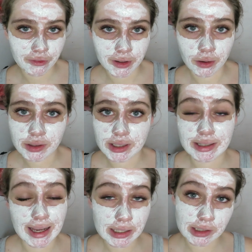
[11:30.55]
feels,
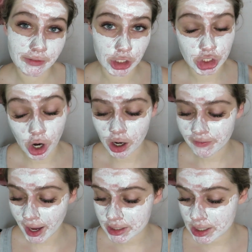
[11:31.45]
it's less of a shock
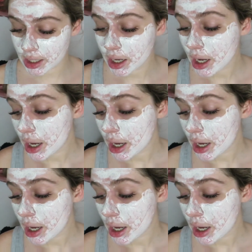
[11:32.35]
factor.